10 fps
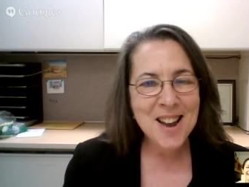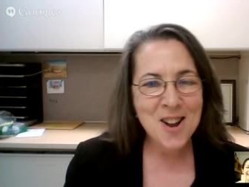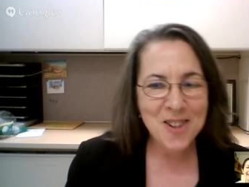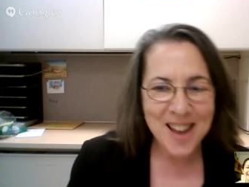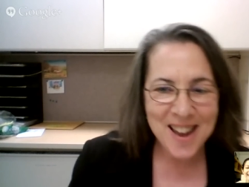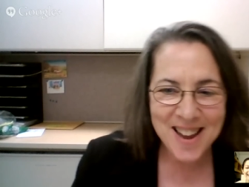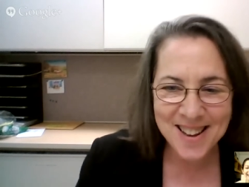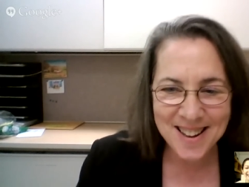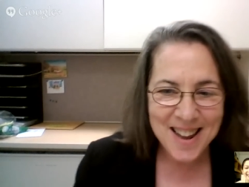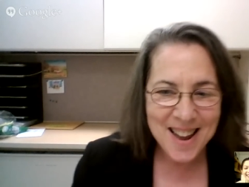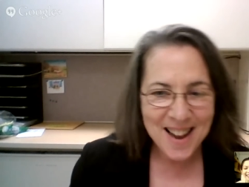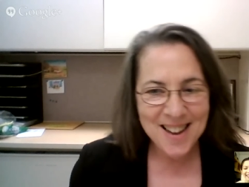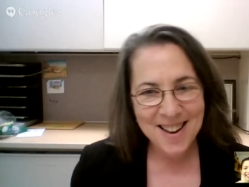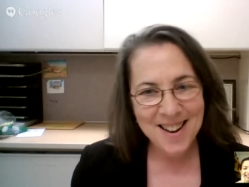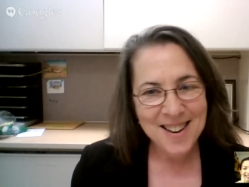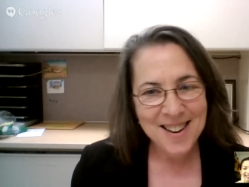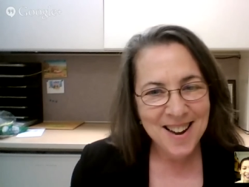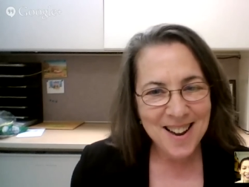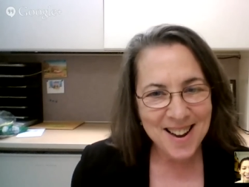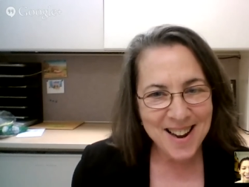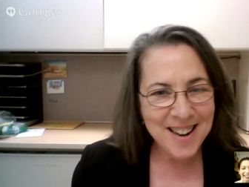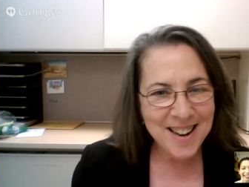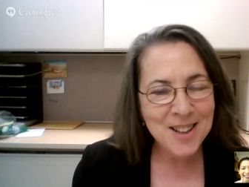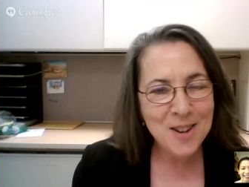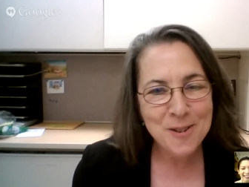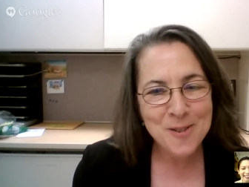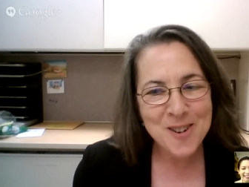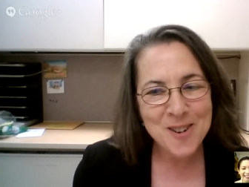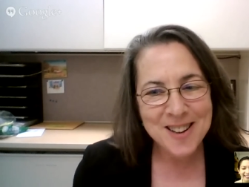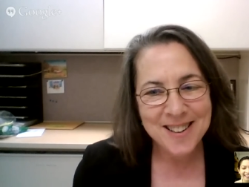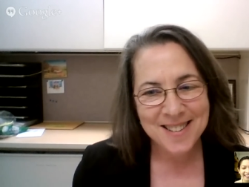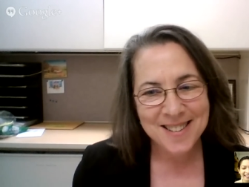Okay. Hi. Hello, everyone.